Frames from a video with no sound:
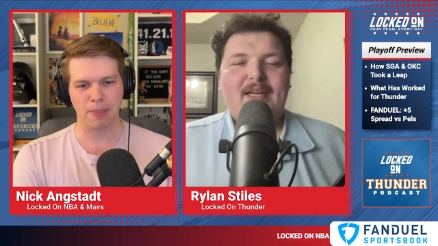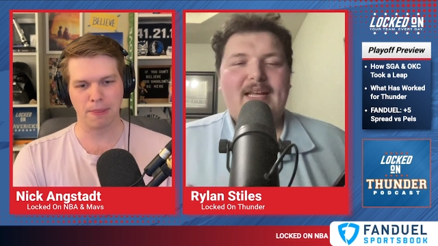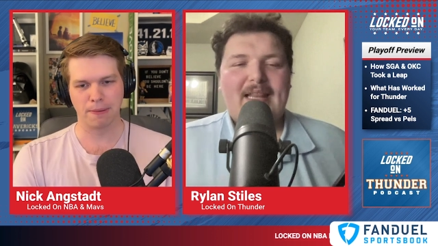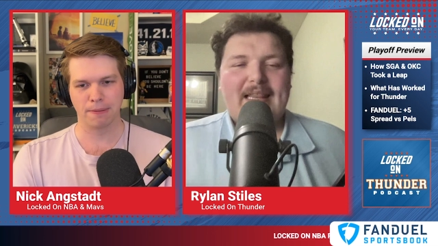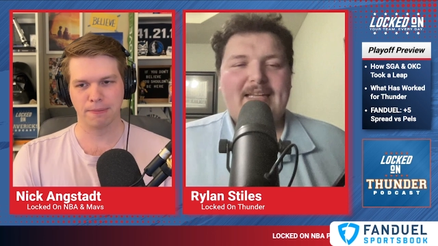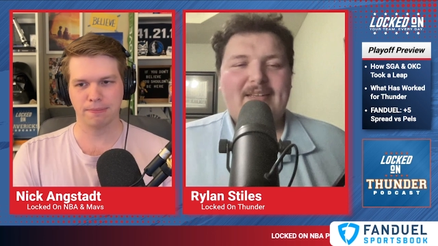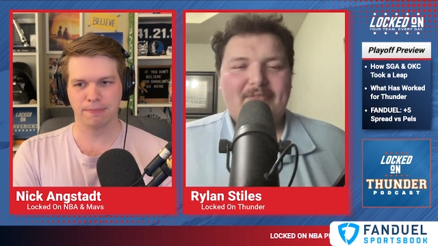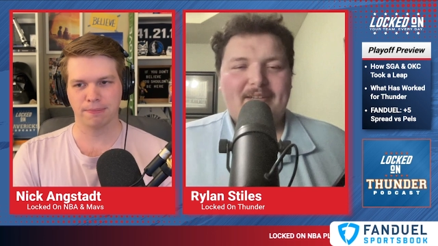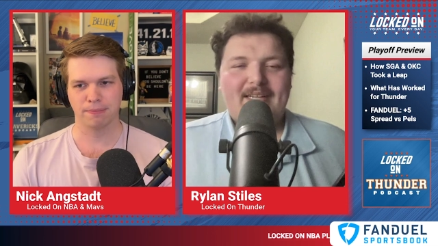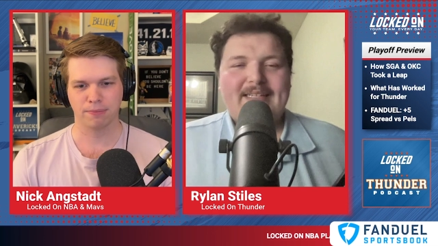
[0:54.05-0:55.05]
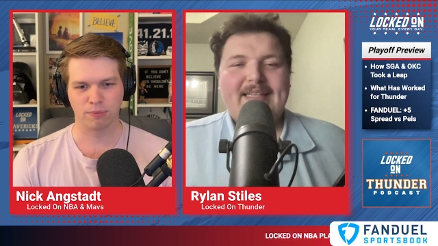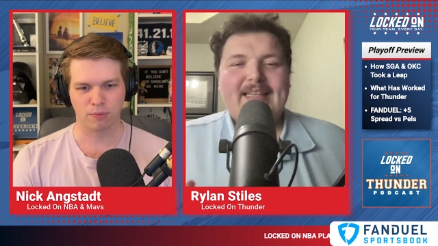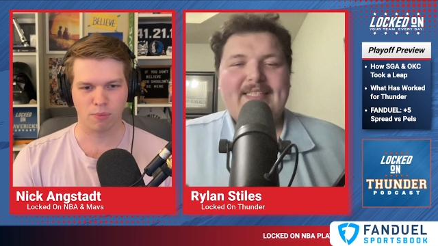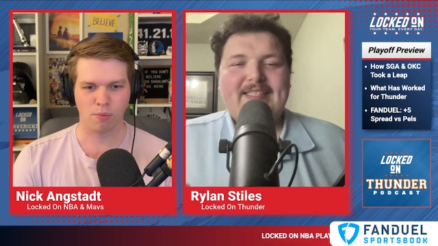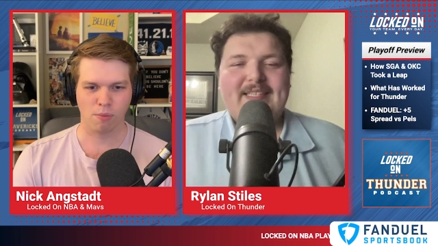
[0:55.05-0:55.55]
Speaker 1: collectively.
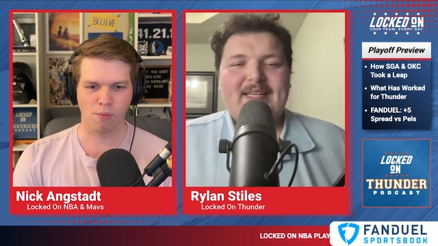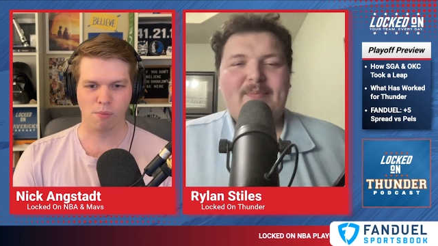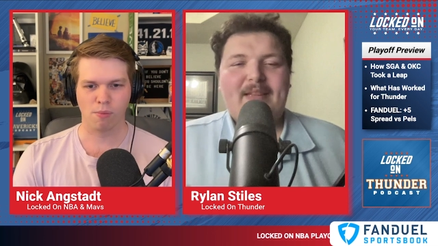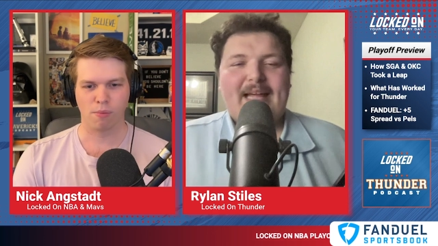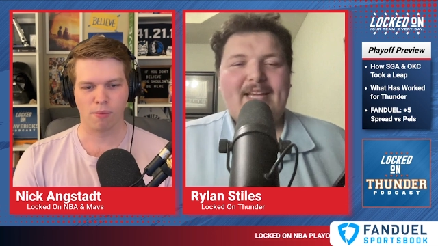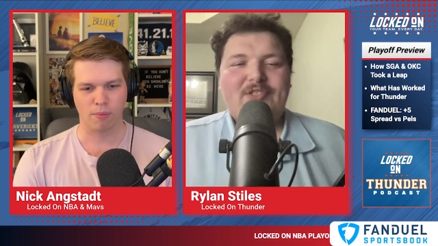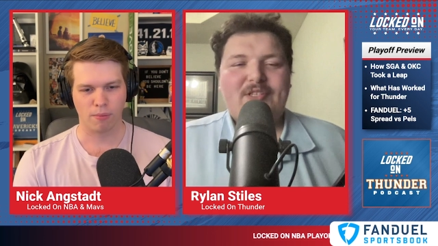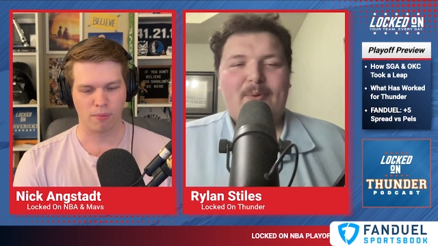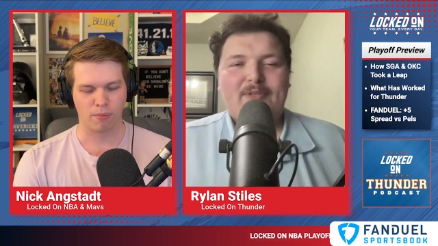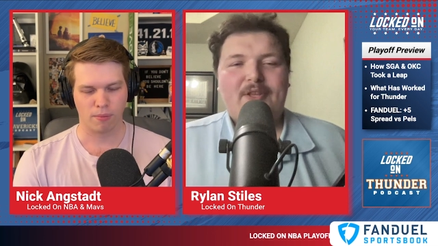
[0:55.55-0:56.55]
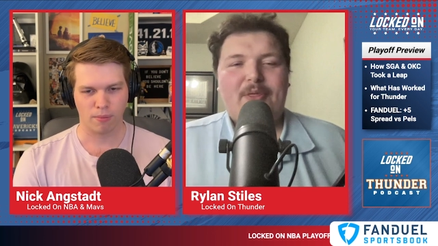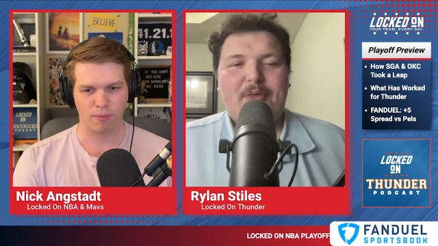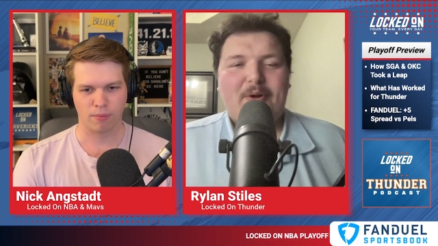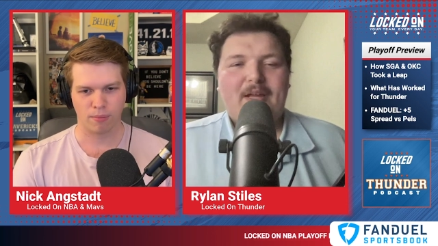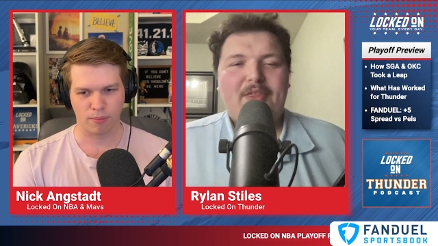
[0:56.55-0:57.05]
This team last year was the
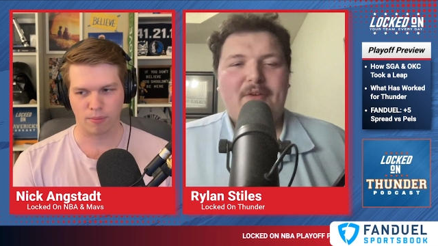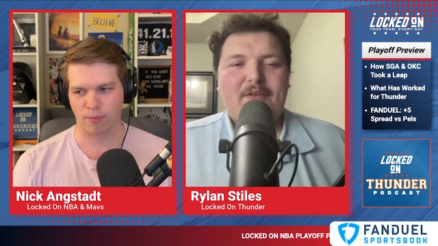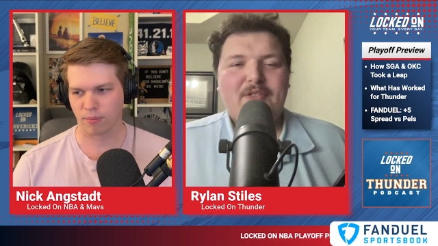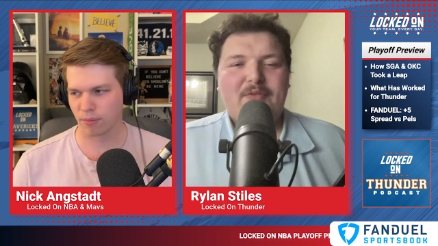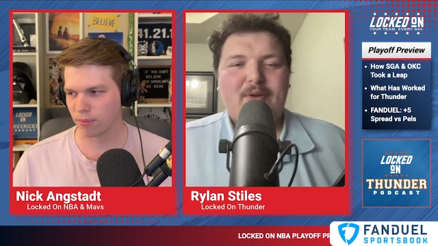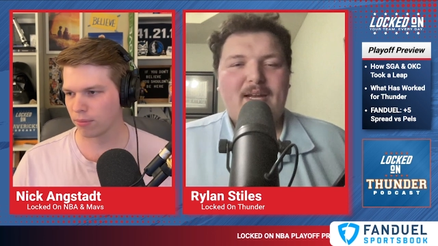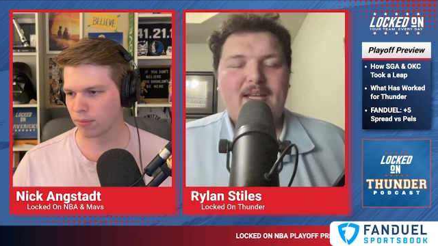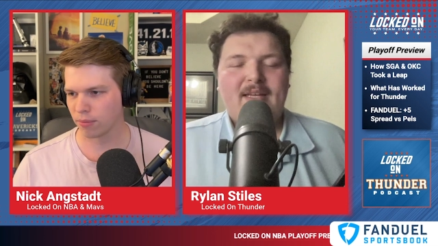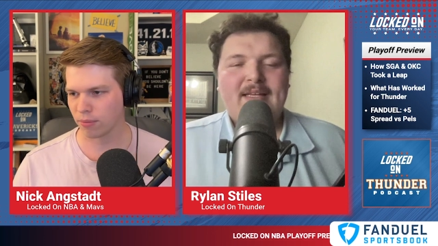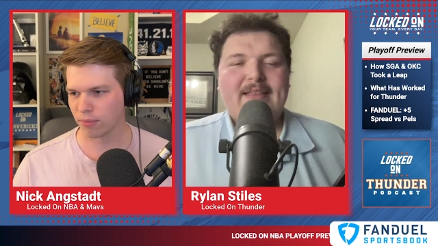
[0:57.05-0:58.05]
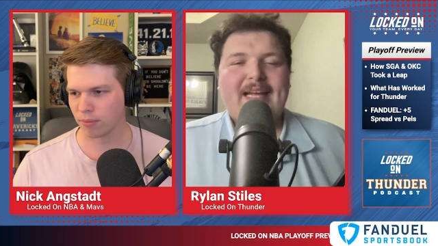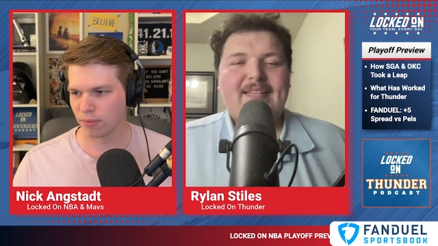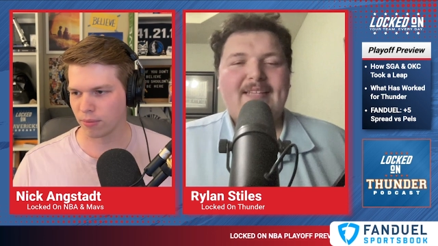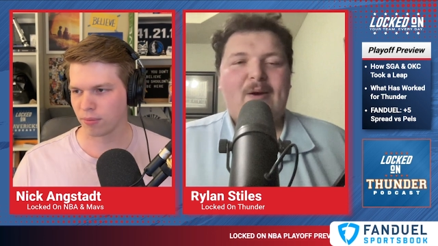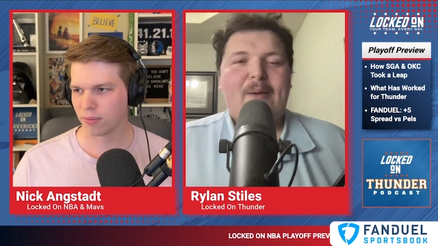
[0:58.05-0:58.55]
thirtieth offensive rating.
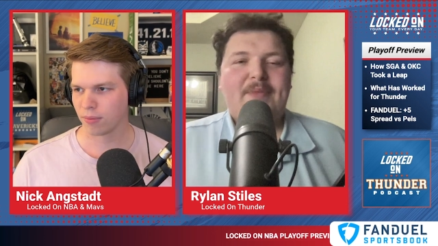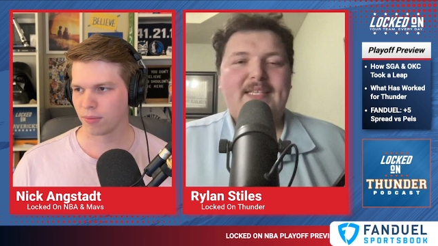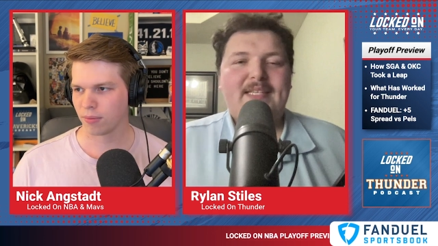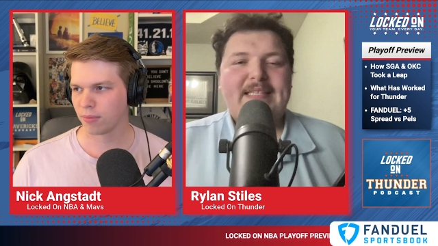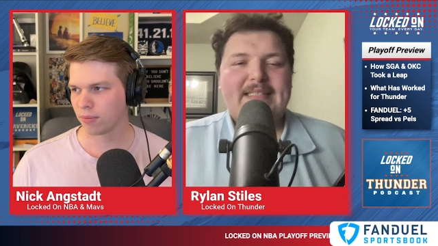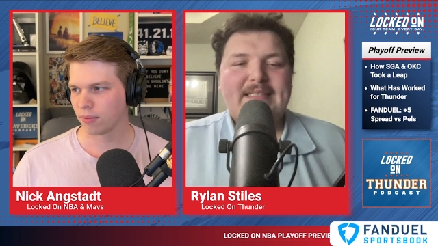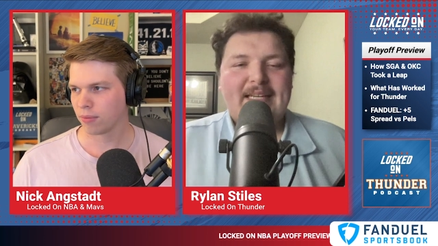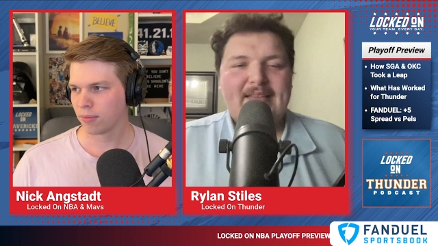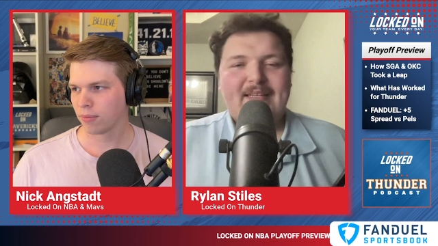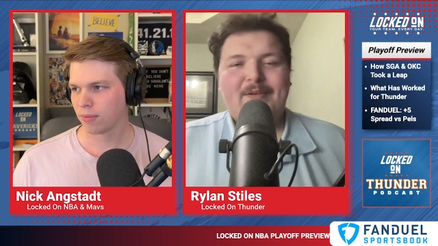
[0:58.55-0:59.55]
That's now up to sixteenth.